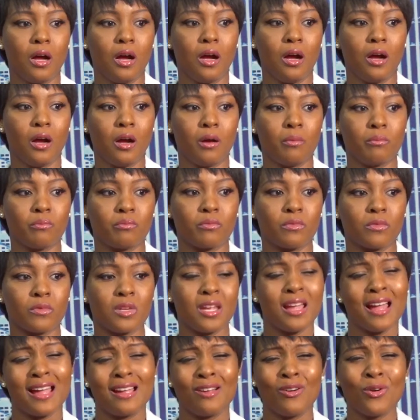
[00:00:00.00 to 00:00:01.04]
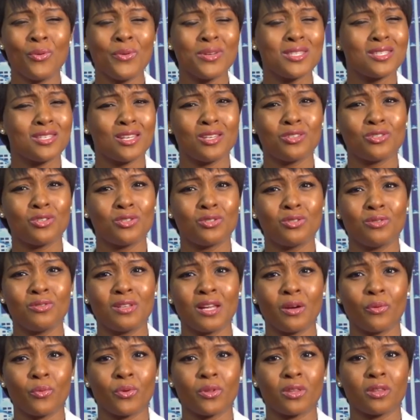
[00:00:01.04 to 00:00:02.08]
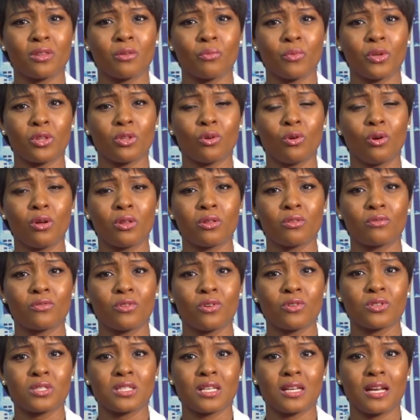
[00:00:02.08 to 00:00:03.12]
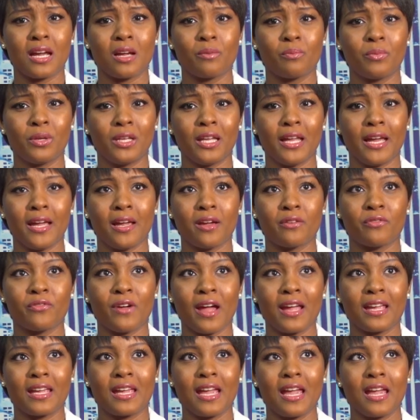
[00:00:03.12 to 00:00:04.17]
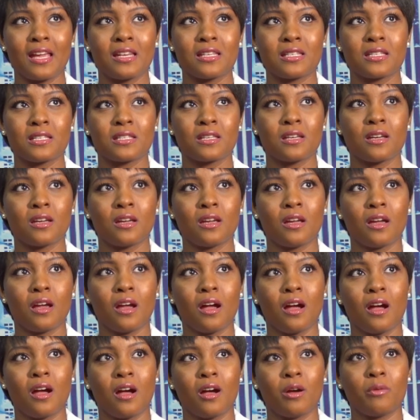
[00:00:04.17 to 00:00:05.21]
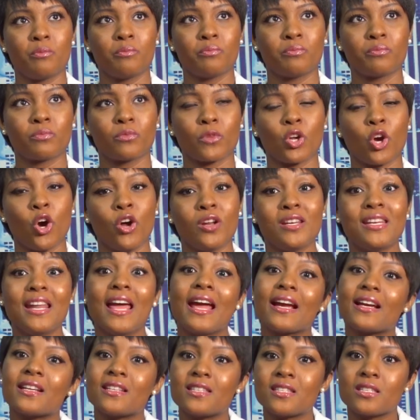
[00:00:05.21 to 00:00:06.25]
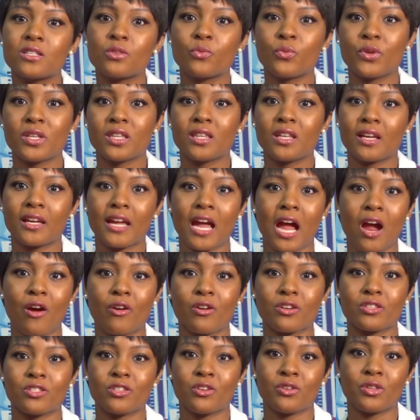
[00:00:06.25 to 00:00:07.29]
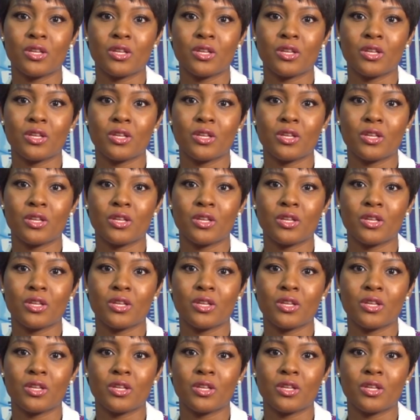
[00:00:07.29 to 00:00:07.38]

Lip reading: I always tend to do that with all the roles that I play. If I can't connect with the character,